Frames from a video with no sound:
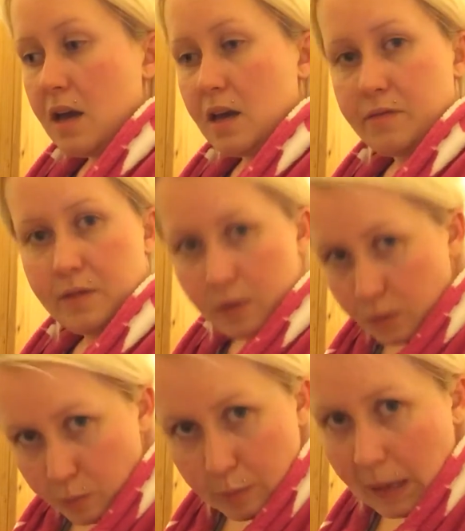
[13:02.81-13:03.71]
If
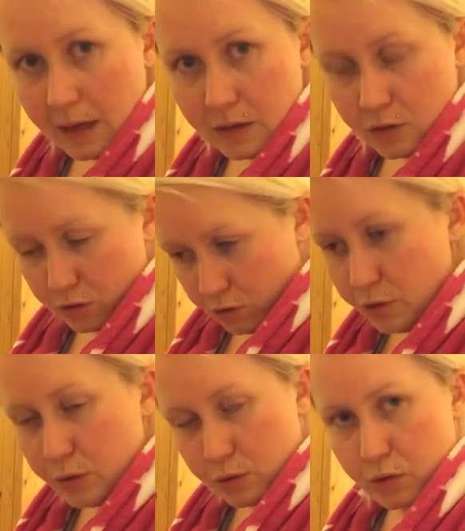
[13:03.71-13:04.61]
you plan to
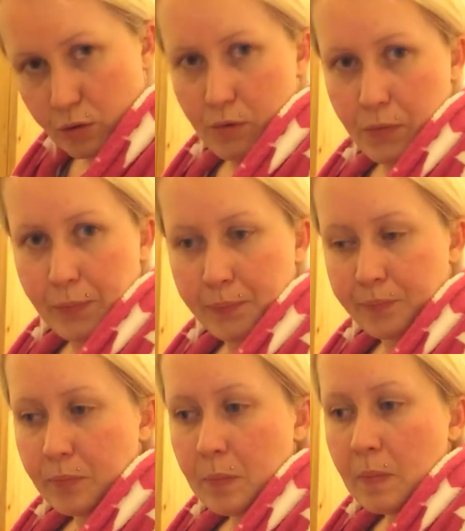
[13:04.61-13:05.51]
do so,
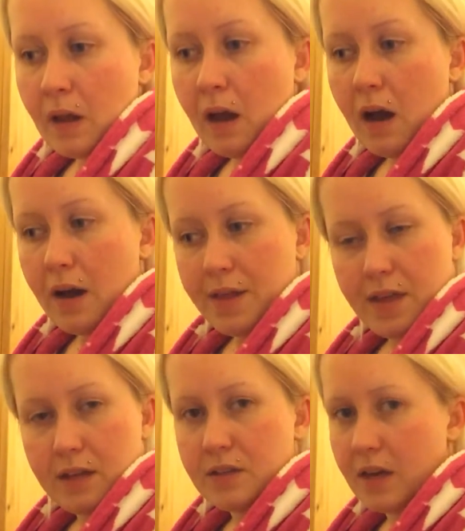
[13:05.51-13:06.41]
I
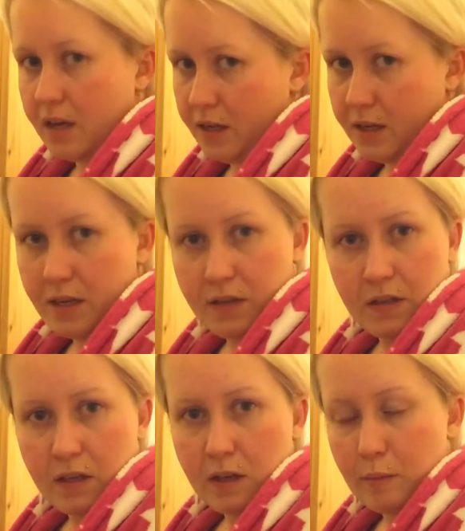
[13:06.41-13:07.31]
think take it
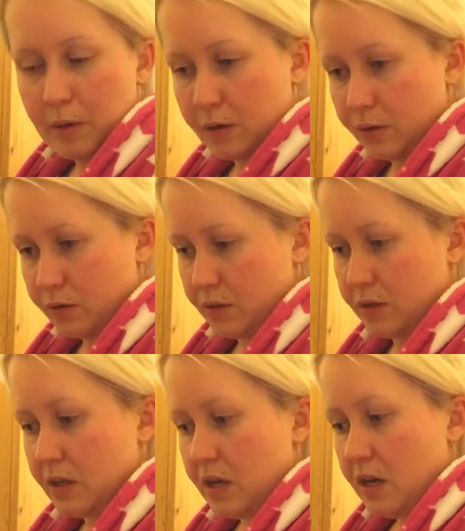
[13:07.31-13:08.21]
easy,
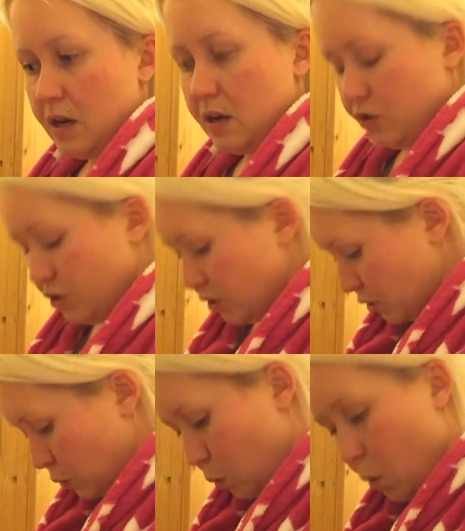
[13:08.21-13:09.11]
because
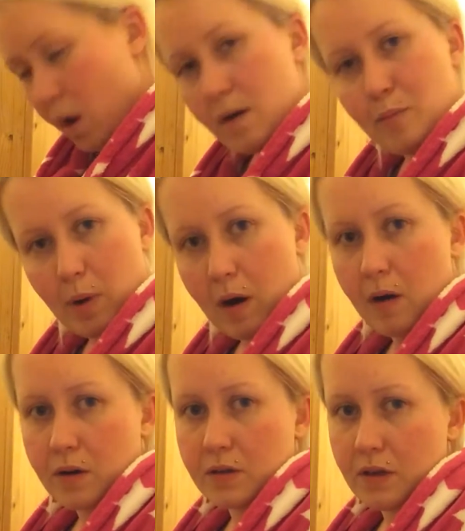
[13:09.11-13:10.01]
just one
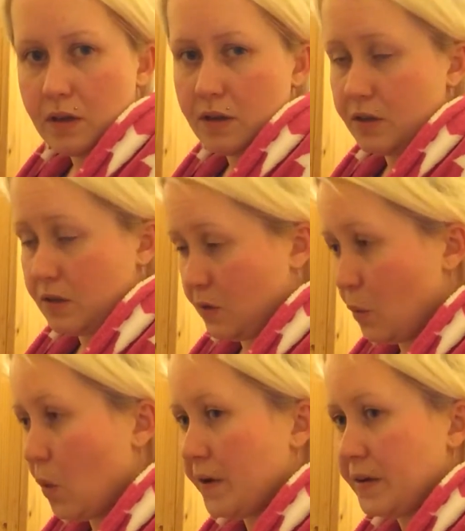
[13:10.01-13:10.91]
part is
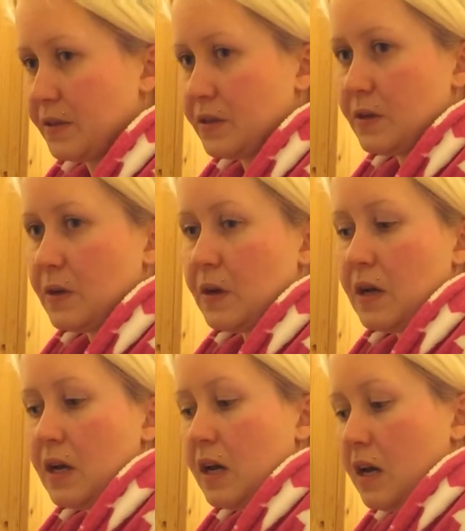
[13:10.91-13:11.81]
quite
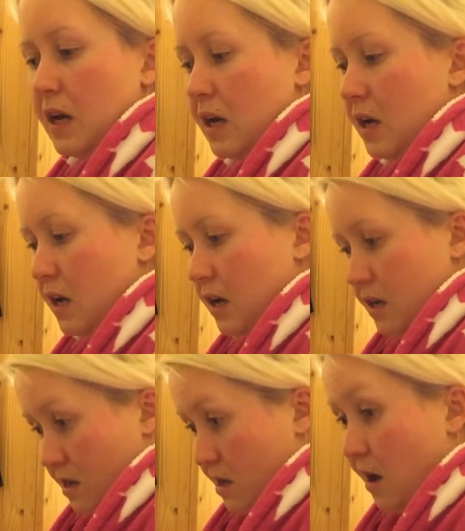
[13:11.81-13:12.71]

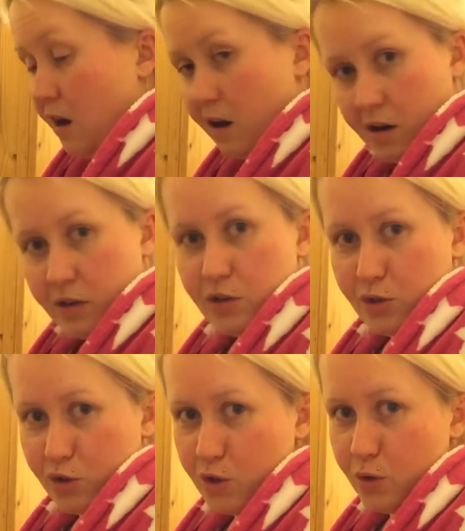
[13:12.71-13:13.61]
hard
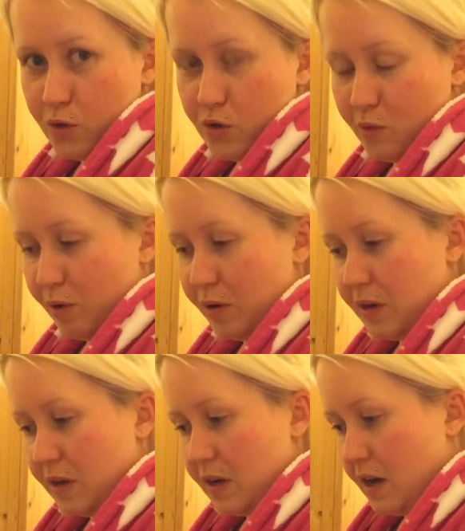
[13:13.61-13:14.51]
to do on your
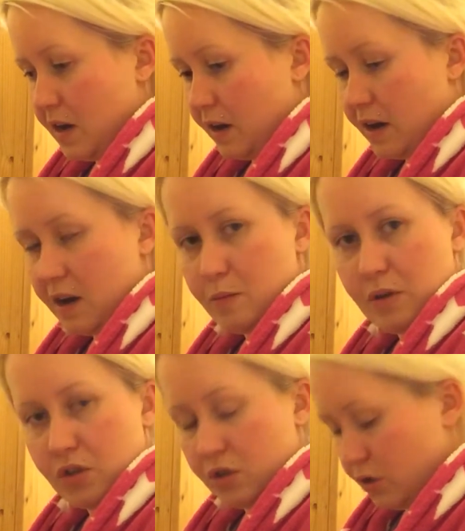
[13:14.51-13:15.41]
body, and I can't
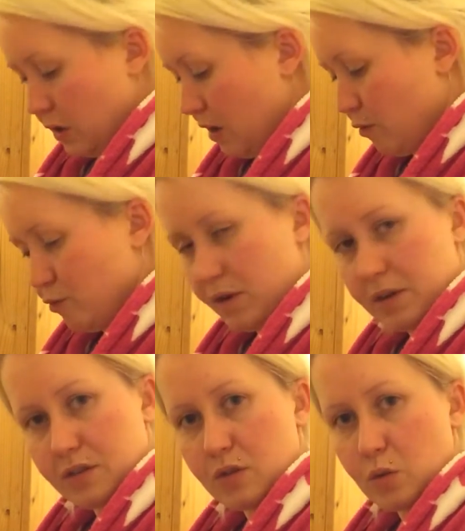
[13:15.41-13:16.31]
imagine to have a
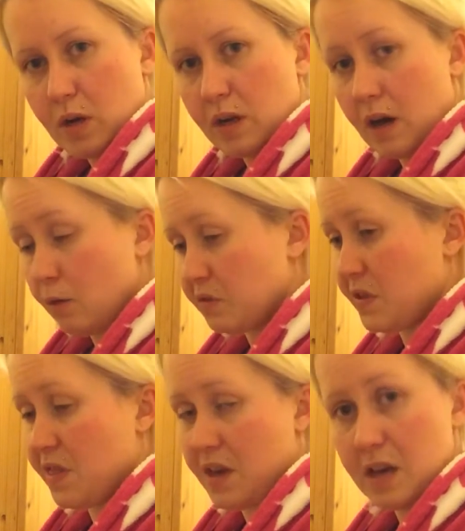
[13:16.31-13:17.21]
breast as well. I was
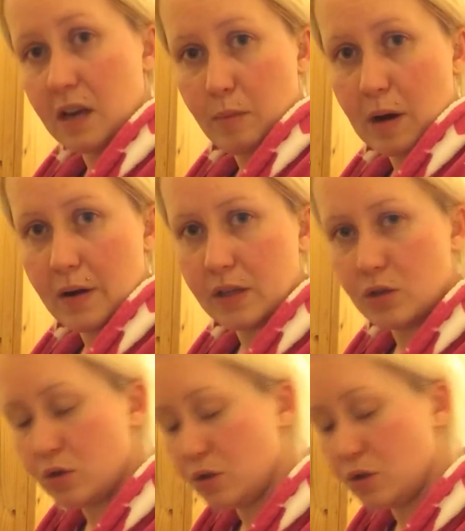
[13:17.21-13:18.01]
thinking about it to